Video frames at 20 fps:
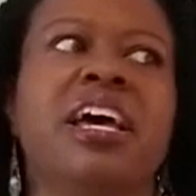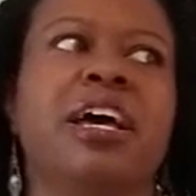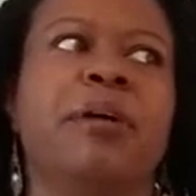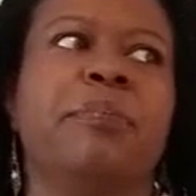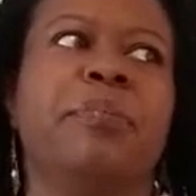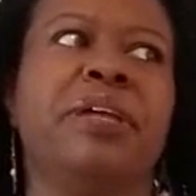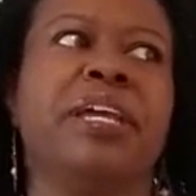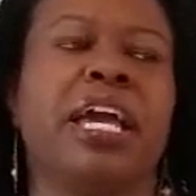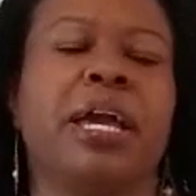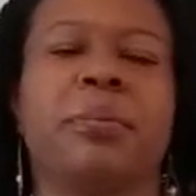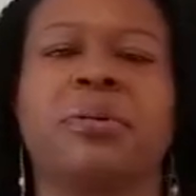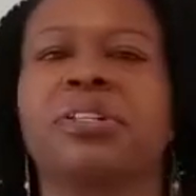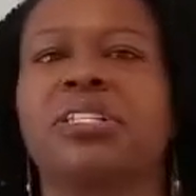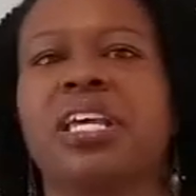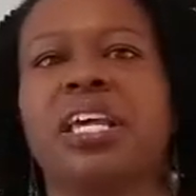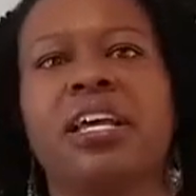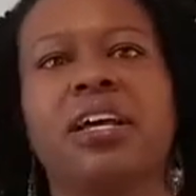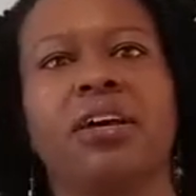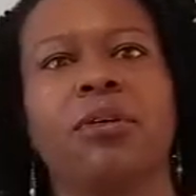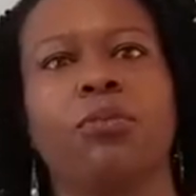being able to
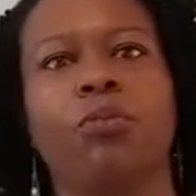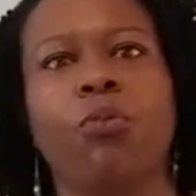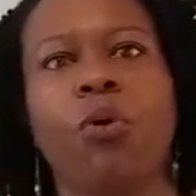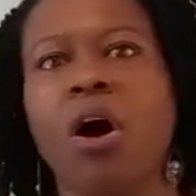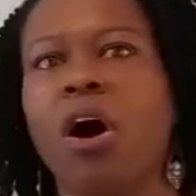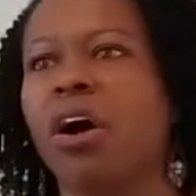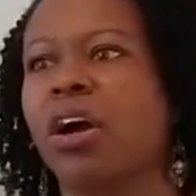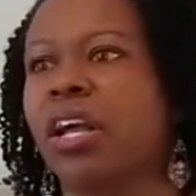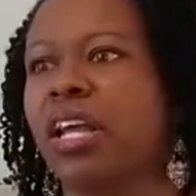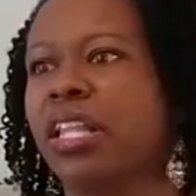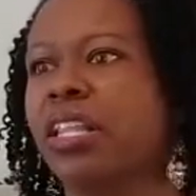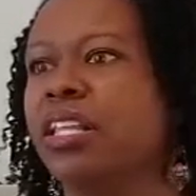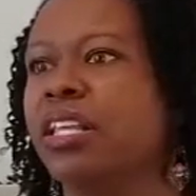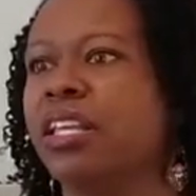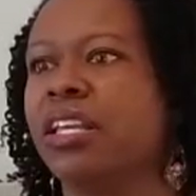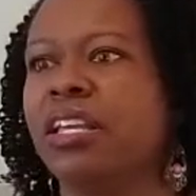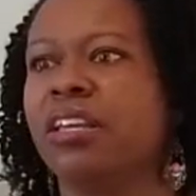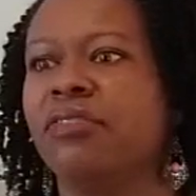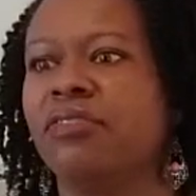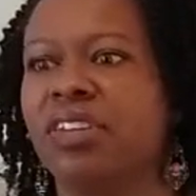take a walk in the
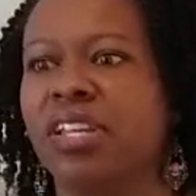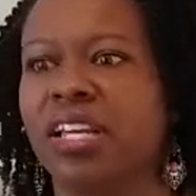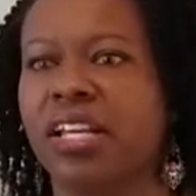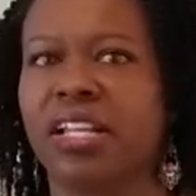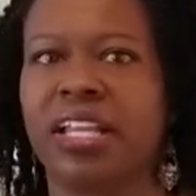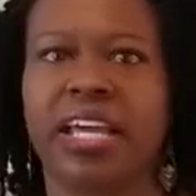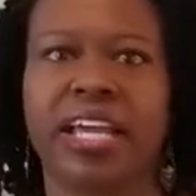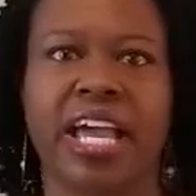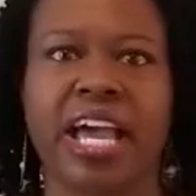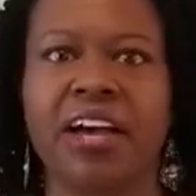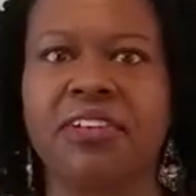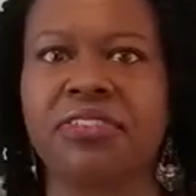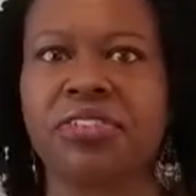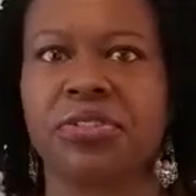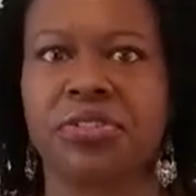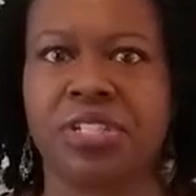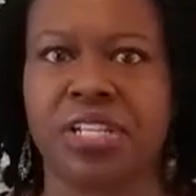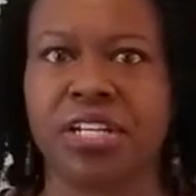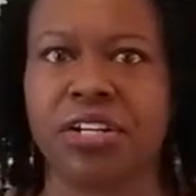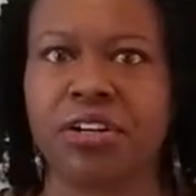evening, like after
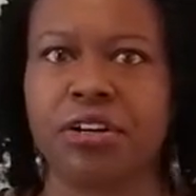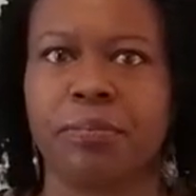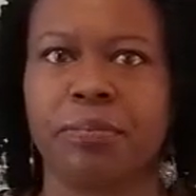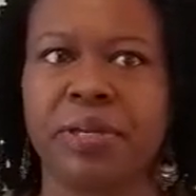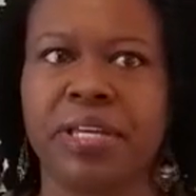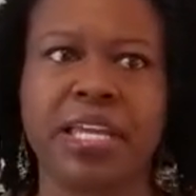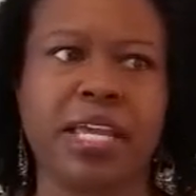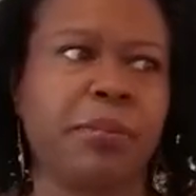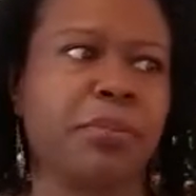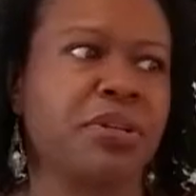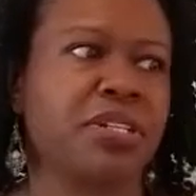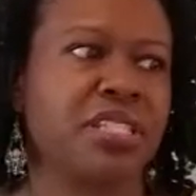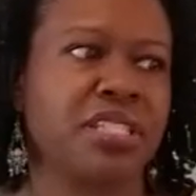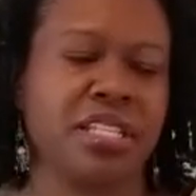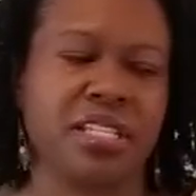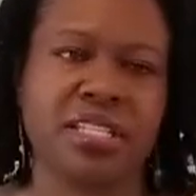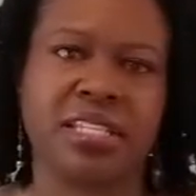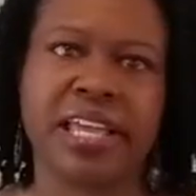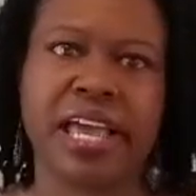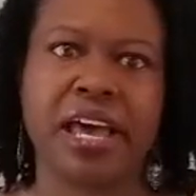dinner, being able to
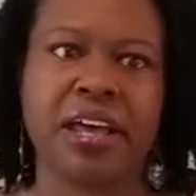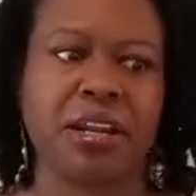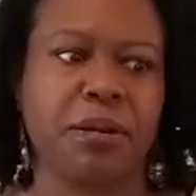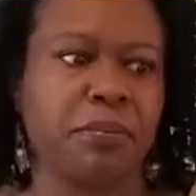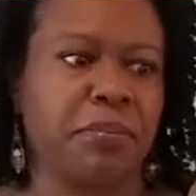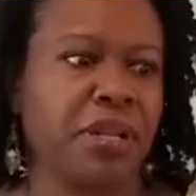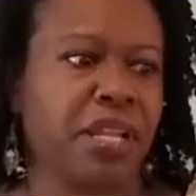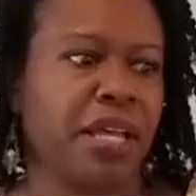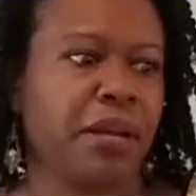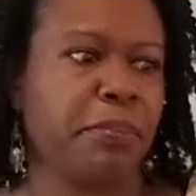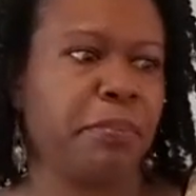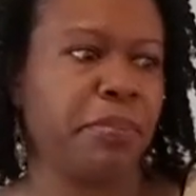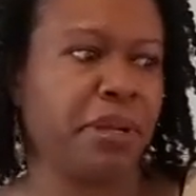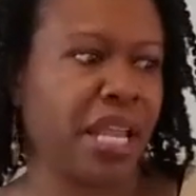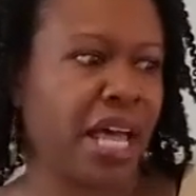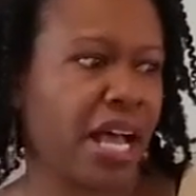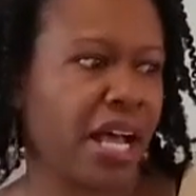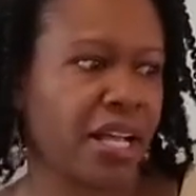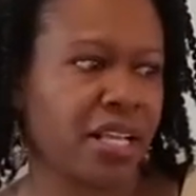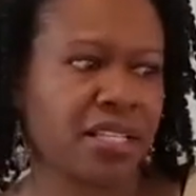sit down and play
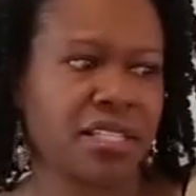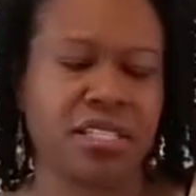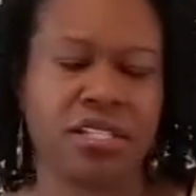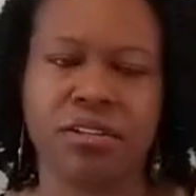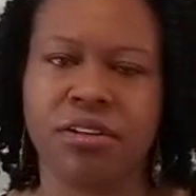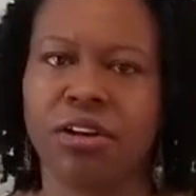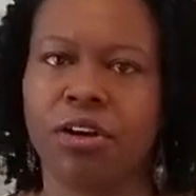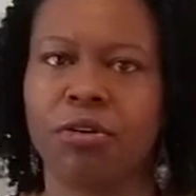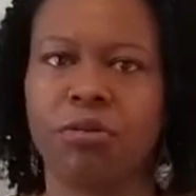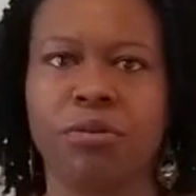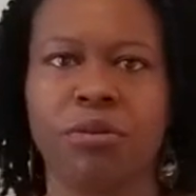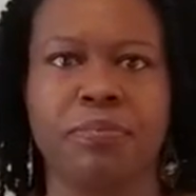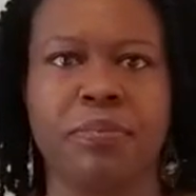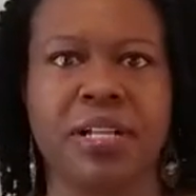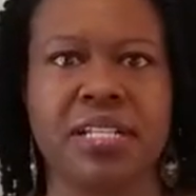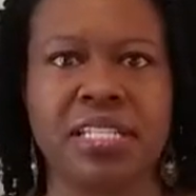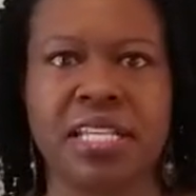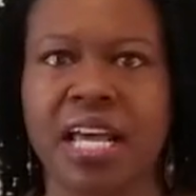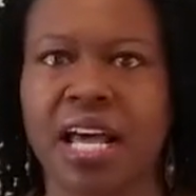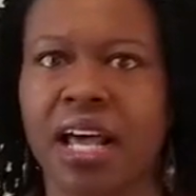blocks, you know, with
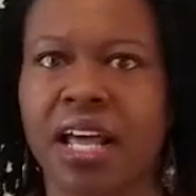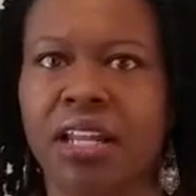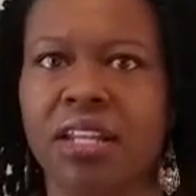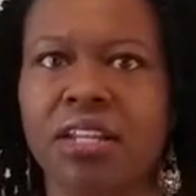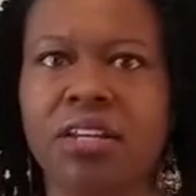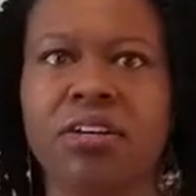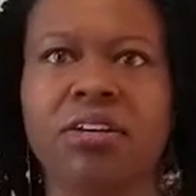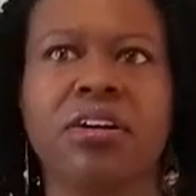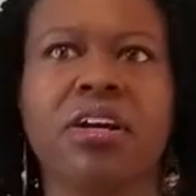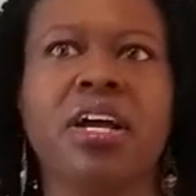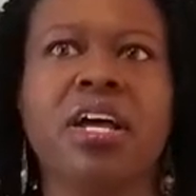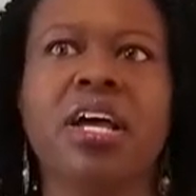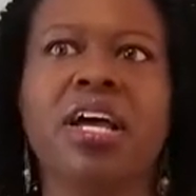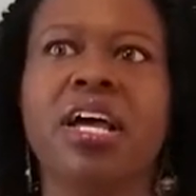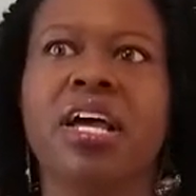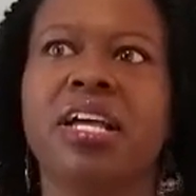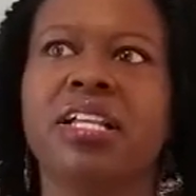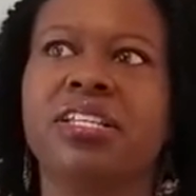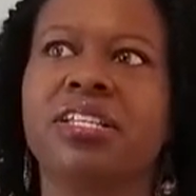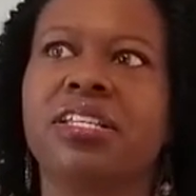my toddler,
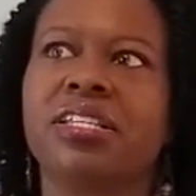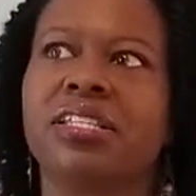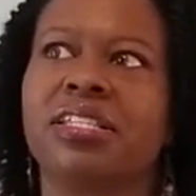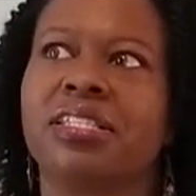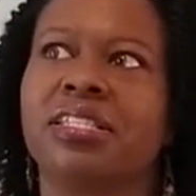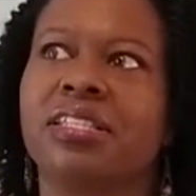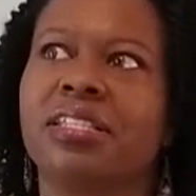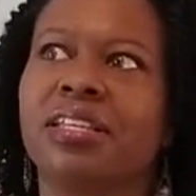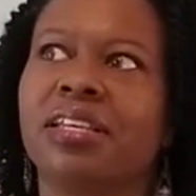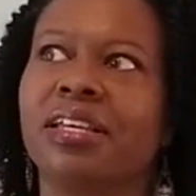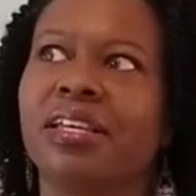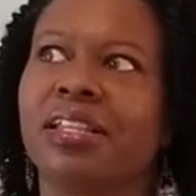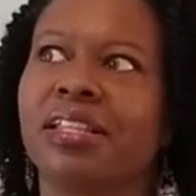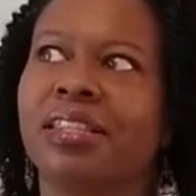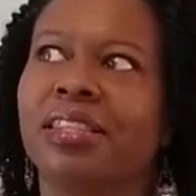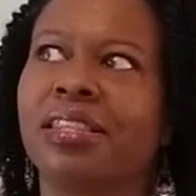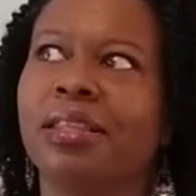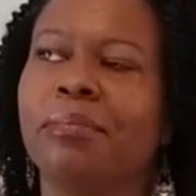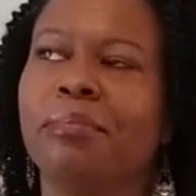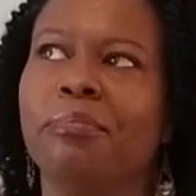just
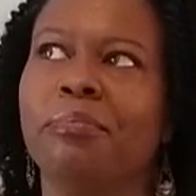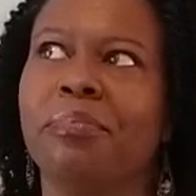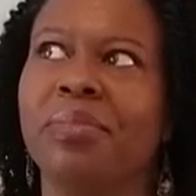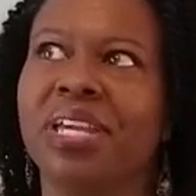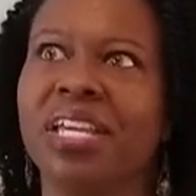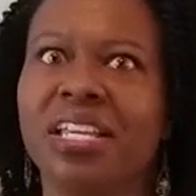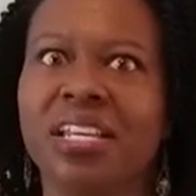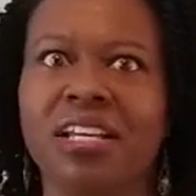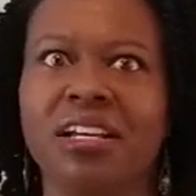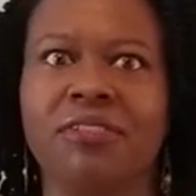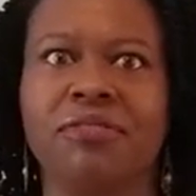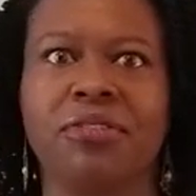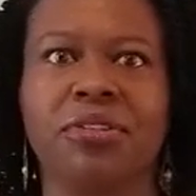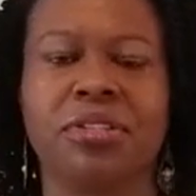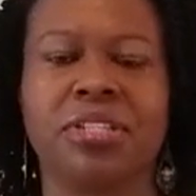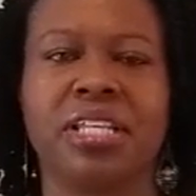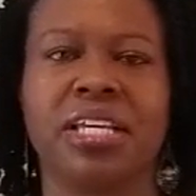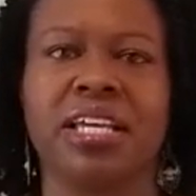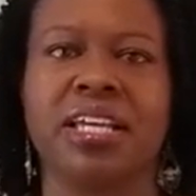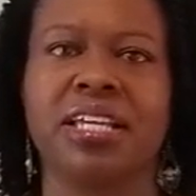the meaningful
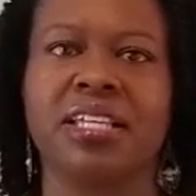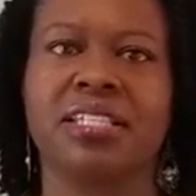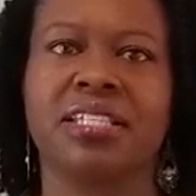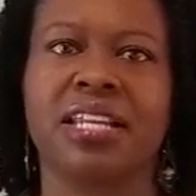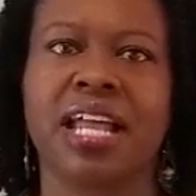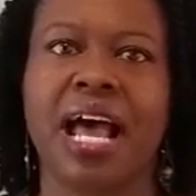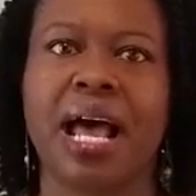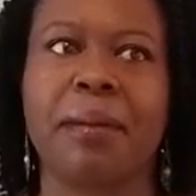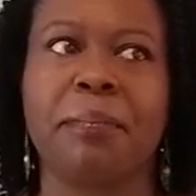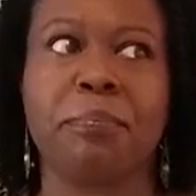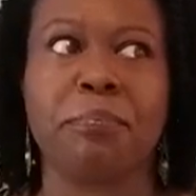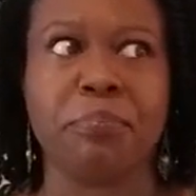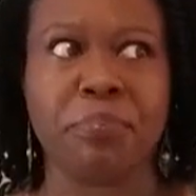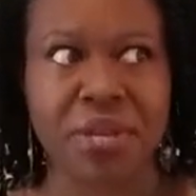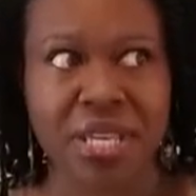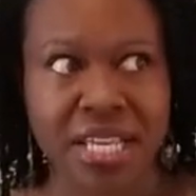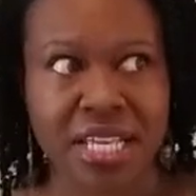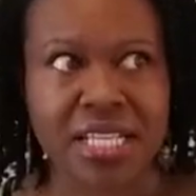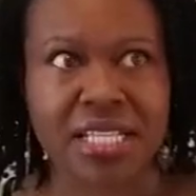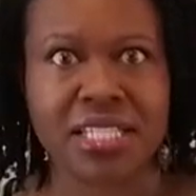things that I
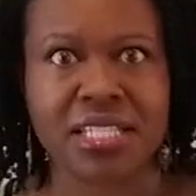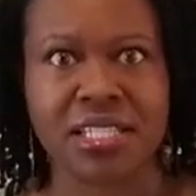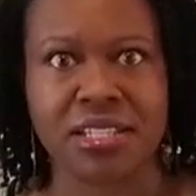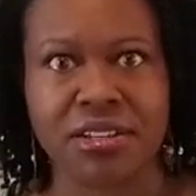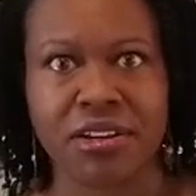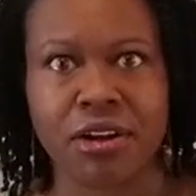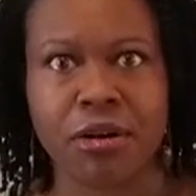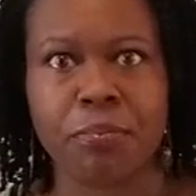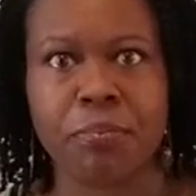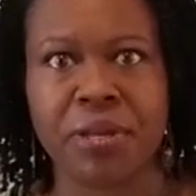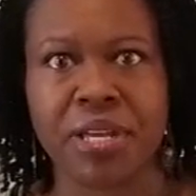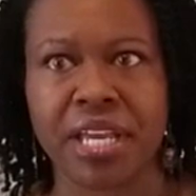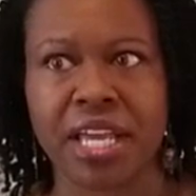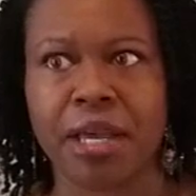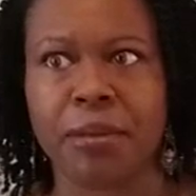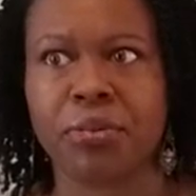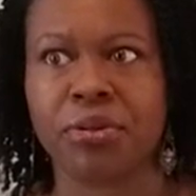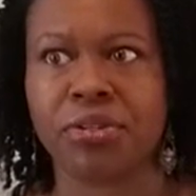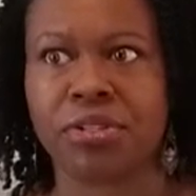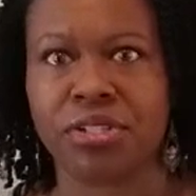miss, you know, being
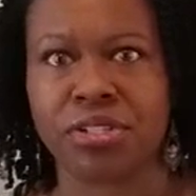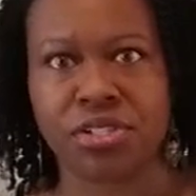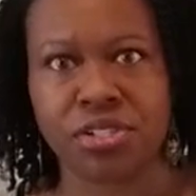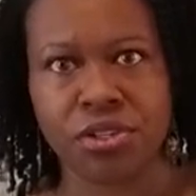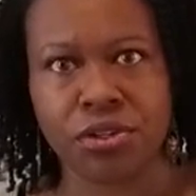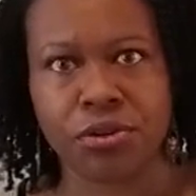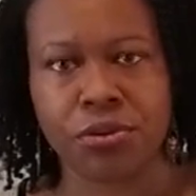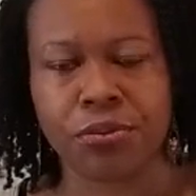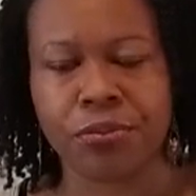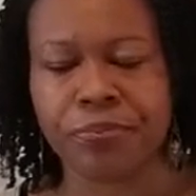able to do.